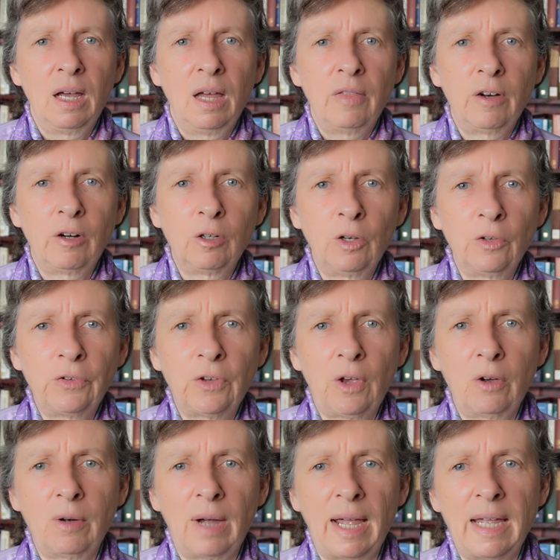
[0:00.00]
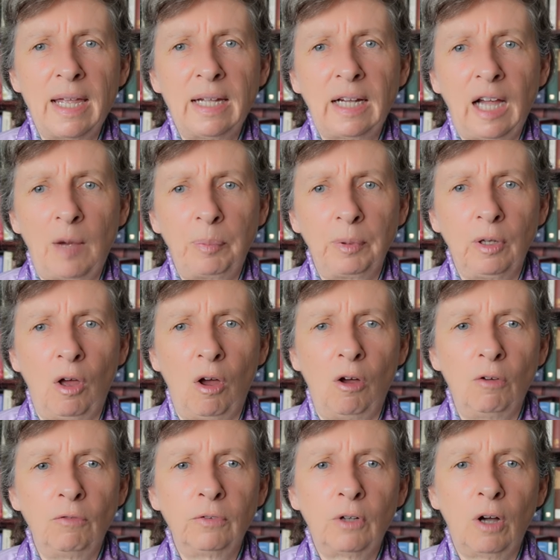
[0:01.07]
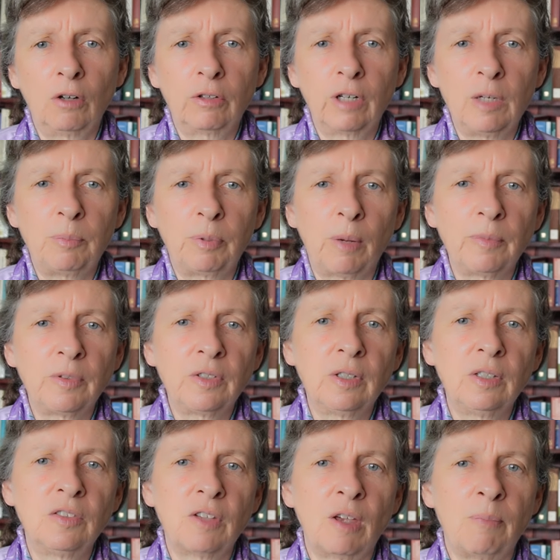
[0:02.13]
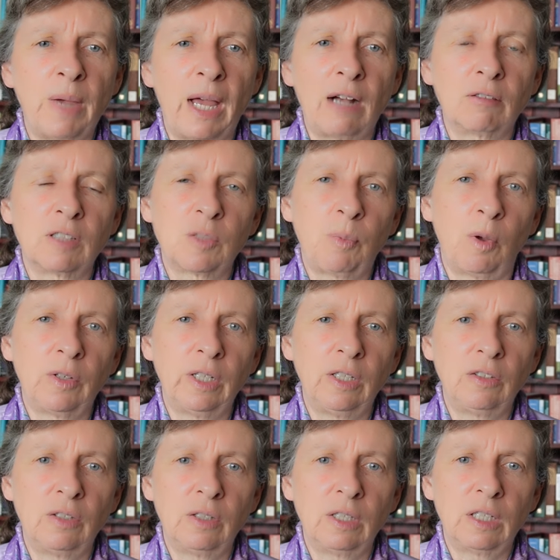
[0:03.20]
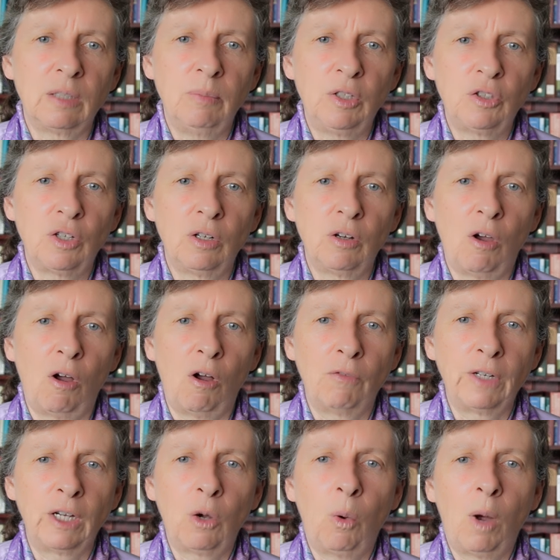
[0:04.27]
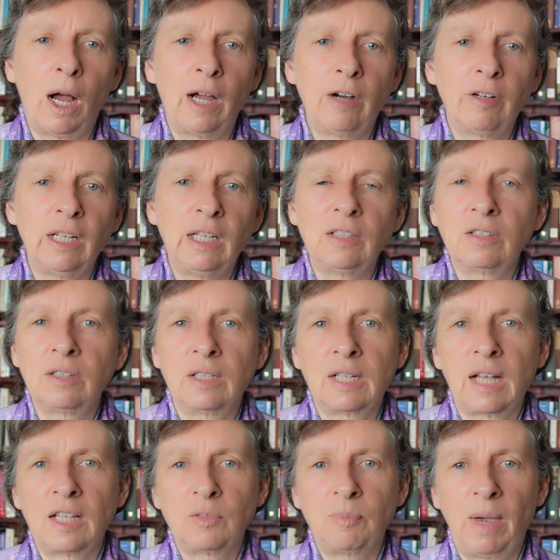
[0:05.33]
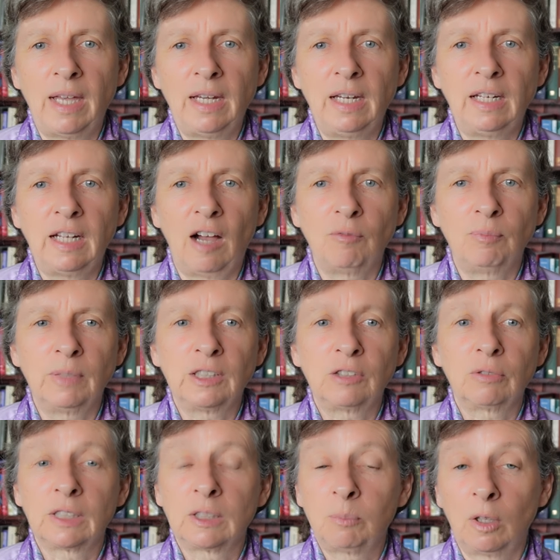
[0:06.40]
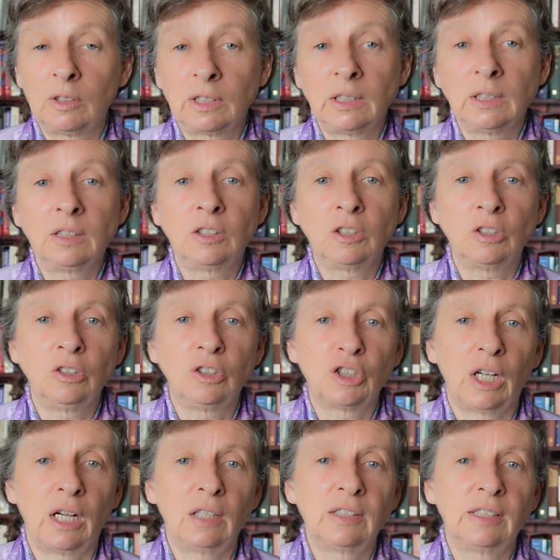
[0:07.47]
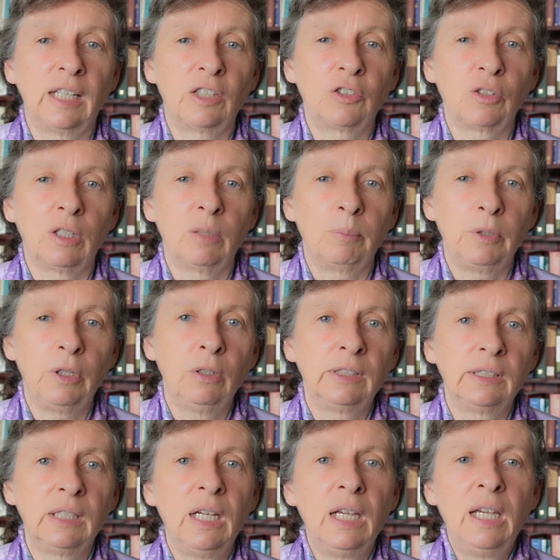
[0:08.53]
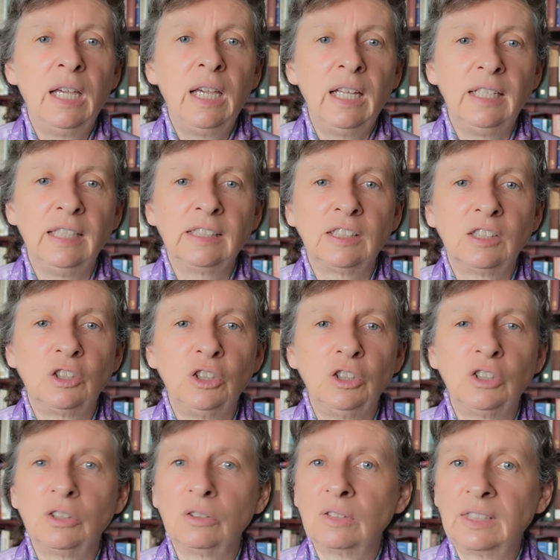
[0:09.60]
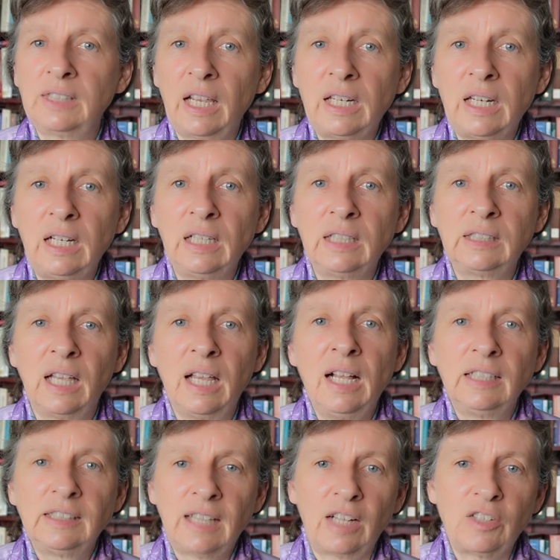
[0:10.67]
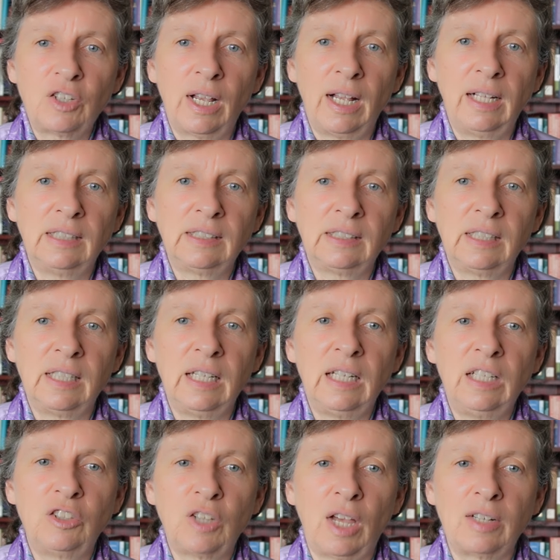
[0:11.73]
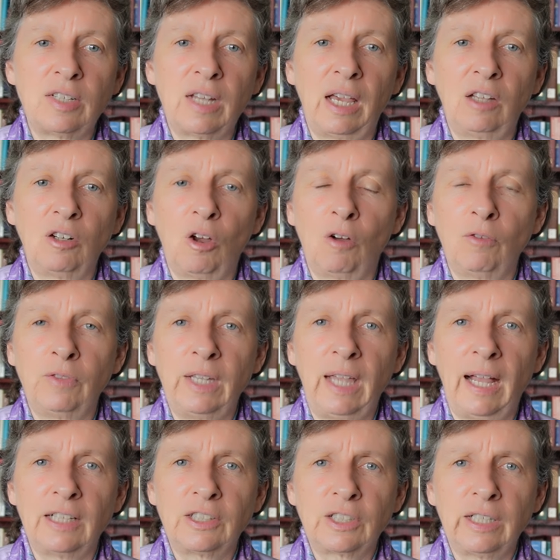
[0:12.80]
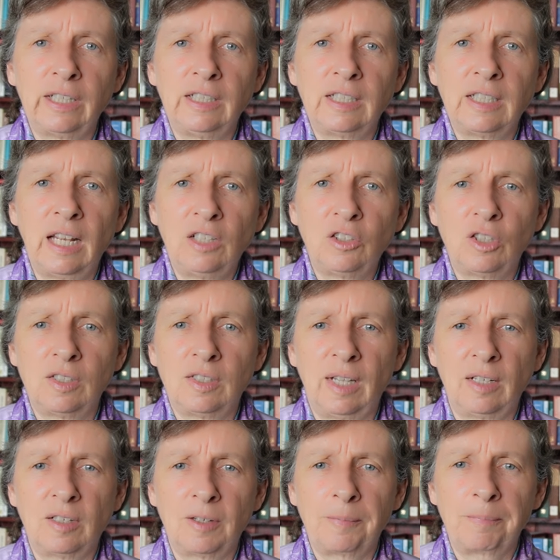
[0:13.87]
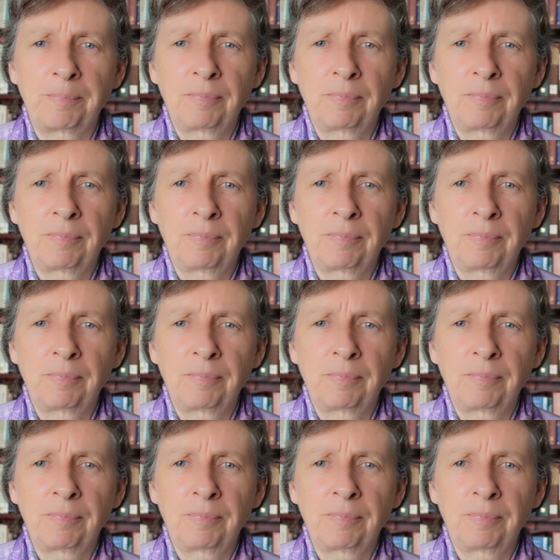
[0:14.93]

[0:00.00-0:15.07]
There are also a couple of concrete promises about responding to the Commission of Inquiry into the Tasmanian Government's responses to child sexual abuse in institutional settings, such as the shutdown of the Ashley Detention Centre.